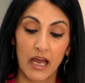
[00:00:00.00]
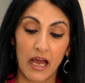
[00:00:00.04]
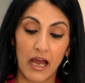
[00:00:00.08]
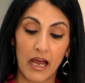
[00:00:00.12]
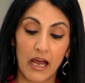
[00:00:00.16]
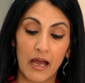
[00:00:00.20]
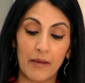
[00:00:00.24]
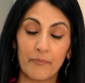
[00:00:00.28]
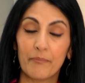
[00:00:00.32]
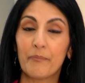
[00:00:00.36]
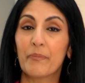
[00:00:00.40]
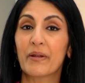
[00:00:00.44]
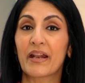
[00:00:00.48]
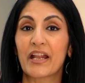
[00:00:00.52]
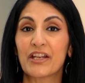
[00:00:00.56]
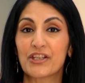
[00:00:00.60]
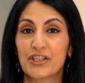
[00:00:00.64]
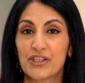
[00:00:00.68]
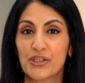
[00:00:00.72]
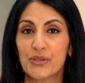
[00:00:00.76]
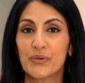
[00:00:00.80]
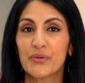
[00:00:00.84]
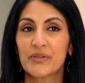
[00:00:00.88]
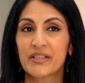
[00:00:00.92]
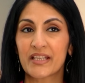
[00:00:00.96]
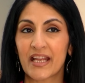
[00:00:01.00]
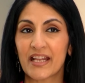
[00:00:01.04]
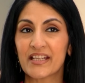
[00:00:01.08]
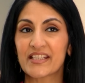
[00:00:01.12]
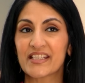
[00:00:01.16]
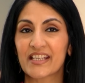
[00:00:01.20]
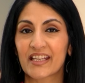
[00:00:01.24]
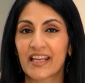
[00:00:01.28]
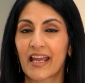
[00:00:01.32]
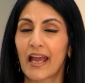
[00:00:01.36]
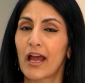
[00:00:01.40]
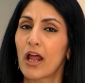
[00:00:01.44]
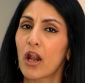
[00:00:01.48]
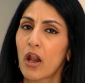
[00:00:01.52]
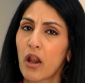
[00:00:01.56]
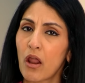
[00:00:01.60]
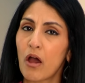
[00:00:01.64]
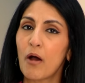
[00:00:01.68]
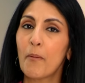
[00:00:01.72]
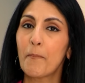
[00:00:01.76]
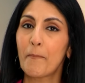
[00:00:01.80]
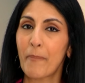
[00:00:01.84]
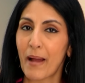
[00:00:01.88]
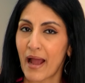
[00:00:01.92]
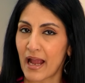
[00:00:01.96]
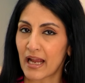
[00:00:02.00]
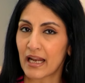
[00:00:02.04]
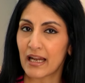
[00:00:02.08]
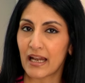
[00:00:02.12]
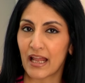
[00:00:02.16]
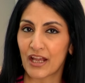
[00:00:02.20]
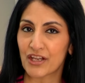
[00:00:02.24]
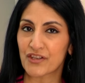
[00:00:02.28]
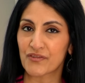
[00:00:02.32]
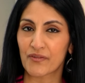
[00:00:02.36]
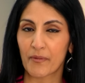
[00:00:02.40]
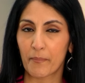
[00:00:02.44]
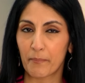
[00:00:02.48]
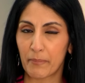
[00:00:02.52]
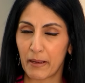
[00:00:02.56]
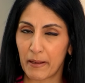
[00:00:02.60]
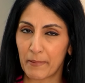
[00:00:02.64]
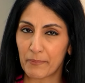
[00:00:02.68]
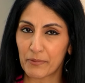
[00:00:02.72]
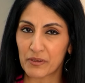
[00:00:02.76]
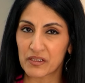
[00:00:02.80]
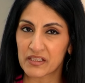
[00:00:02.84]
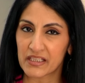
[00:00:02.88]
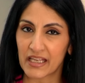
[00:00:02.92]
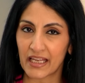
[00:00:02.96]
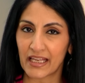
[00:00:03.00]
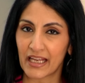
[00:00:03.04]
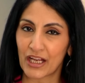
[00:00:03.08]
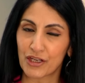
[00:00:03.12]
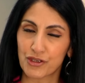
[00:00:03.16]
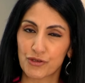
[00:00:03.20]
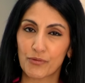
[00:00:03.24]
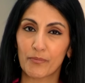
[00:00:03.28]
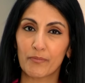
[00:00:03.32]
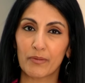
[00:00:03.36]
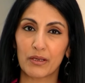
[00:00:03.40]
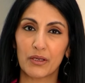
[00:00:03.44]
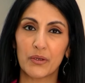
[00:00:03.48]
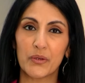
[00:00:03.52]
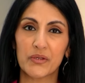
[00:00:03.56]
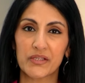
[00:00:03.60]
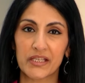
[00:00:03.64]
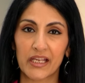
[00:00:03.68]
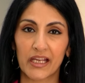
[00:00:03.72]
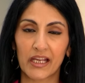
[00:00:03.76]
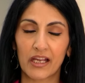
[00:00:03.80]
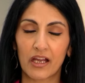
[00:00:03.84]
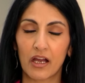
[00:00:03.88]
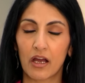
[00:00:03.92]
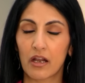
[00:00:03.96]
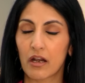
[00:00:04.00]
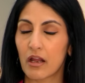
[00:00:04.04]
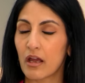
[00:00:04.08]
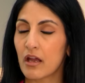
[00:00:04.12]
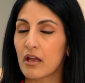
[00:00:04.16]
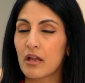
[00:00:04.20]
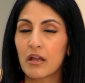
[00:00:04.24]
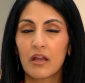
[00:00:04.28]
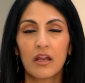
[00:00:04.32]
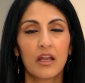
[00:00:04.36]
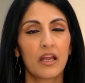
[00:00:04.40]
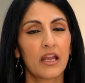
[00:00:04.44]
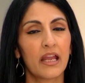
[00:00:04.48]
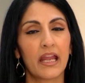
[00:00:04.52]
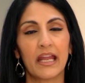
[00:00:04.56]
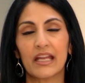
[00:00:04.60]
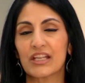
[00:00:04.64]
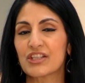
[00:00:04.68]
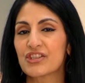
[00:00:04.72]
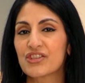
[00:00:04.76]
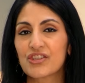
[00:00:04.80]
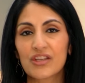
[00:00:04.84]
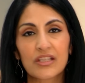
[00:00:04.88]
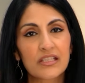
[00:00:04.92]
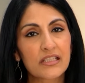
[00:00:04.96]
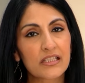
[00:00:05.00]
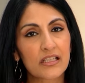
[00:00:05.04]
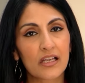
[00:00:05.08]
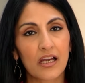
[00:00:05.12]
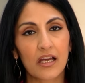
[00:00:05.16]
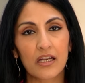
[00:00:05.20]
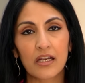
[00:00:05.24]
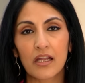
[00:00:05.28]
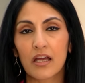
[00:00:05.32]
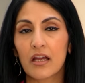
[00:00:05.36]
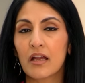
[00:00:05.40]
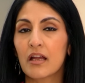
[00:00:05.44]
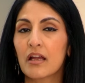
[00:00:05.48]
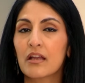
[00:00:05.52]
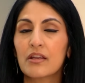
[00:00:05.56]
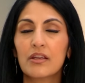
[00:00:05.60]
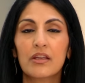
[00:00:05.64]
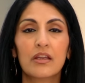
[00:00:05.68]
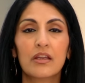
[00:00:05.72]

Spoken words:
But I do tend to get a lot of backlash from people saying I shouldn't be using colour. It's just colour.